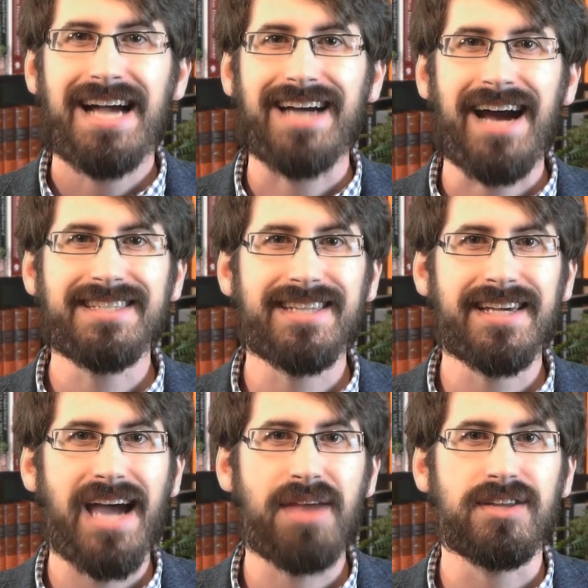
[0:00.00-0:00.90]
Guys
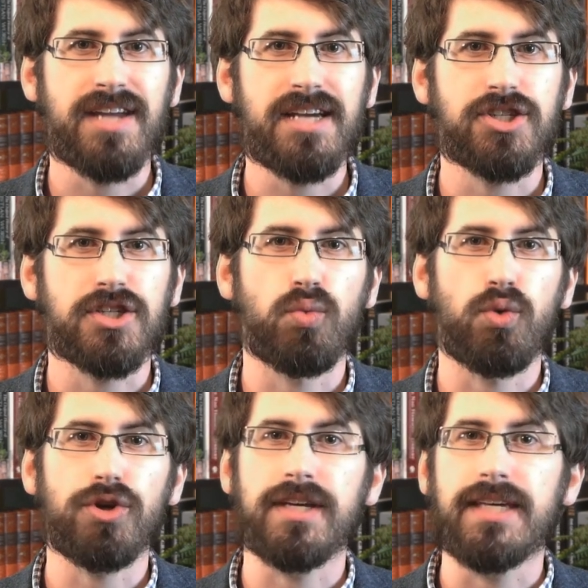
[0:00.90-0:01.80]
like Athanasius
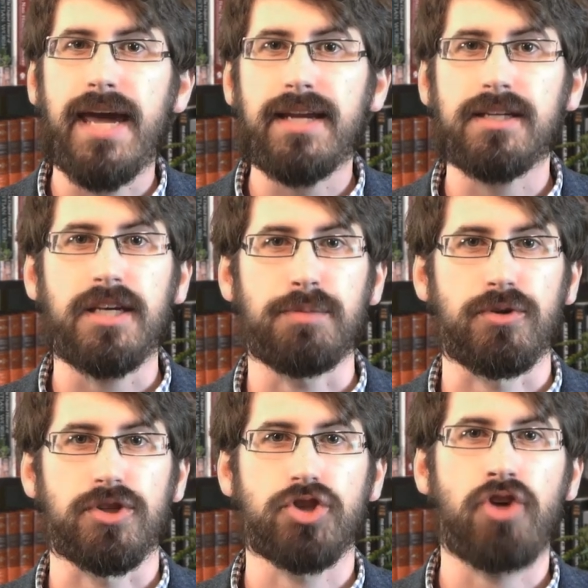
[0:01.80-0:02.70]
were
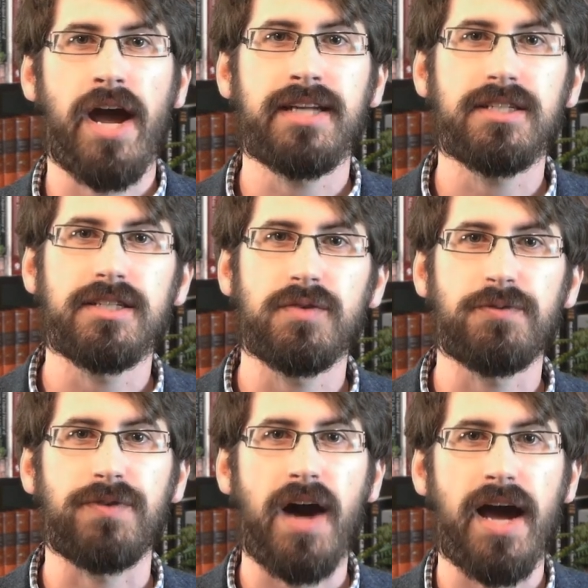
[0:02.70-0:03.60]
gatekeepers trying to
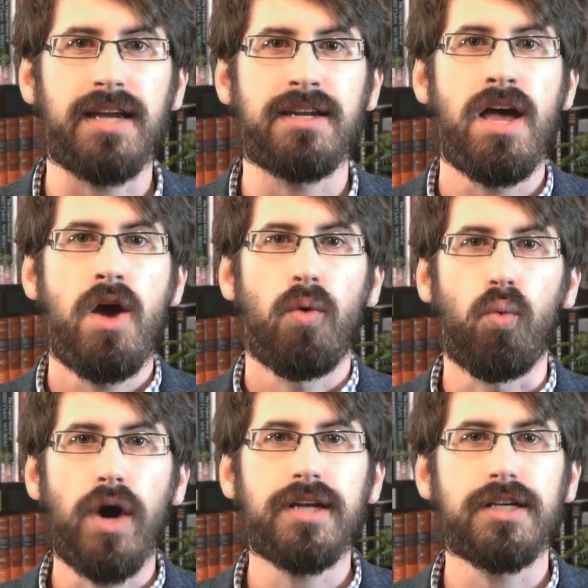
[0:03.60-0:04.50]
define
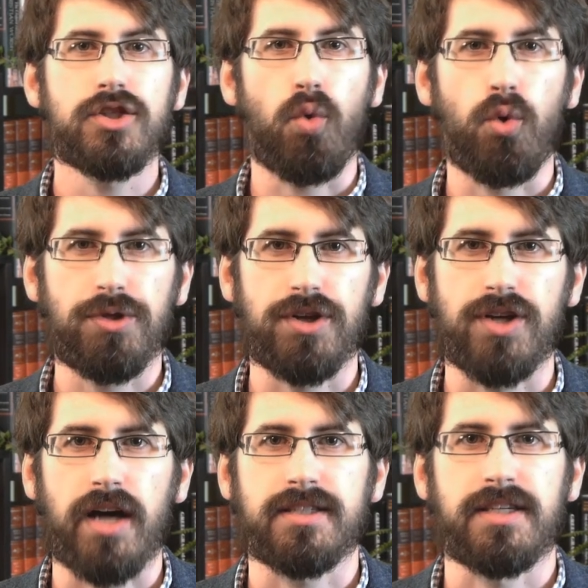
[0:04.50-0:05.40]
what is
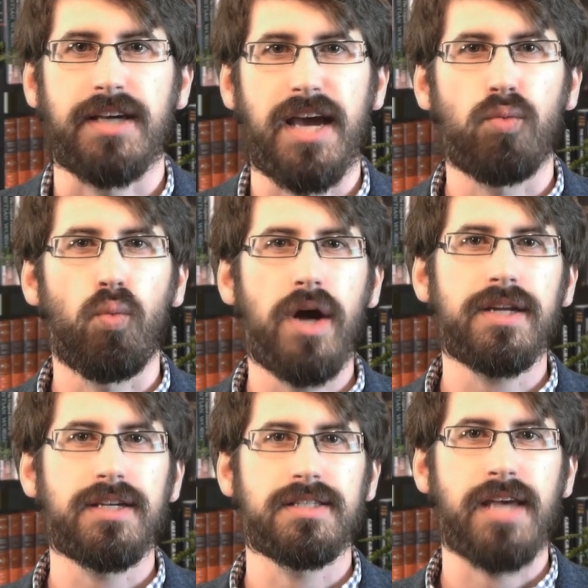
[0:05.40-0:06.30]
orthodoxy and
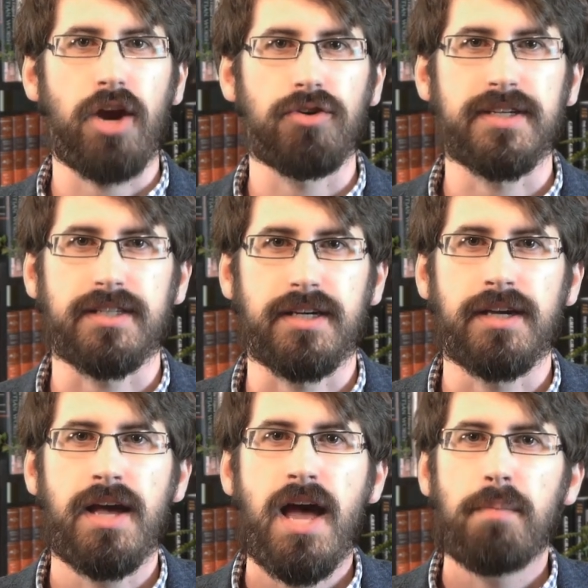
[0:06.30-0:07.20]
what is
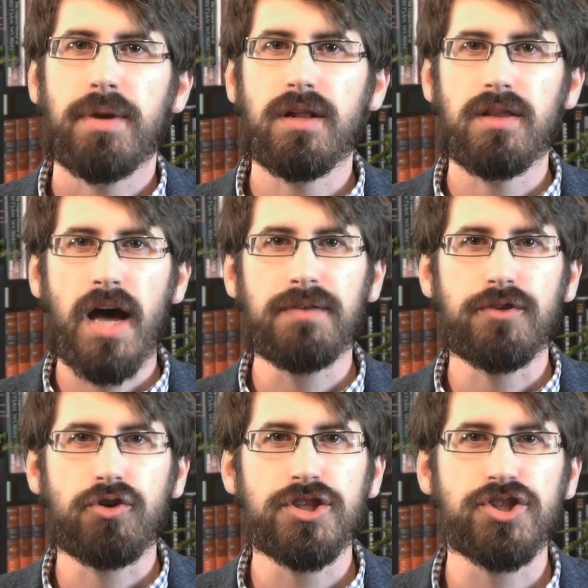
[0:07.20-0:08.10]
heresy. But a lot of
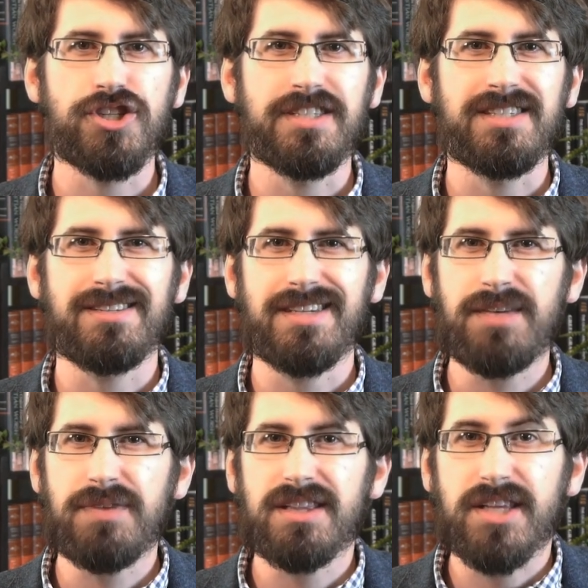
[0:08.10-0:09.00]
Christians,
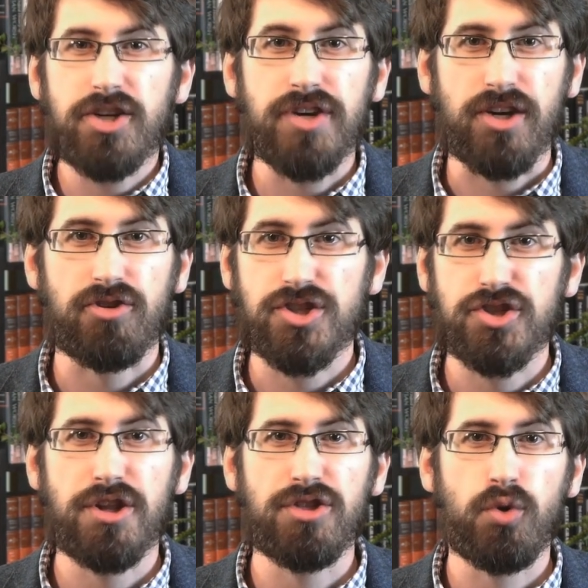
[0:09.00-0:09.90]
even literate
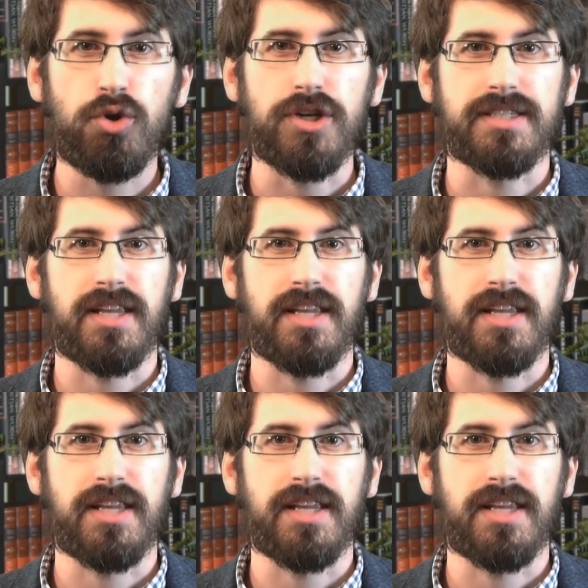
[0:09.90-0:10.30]
Christian authorities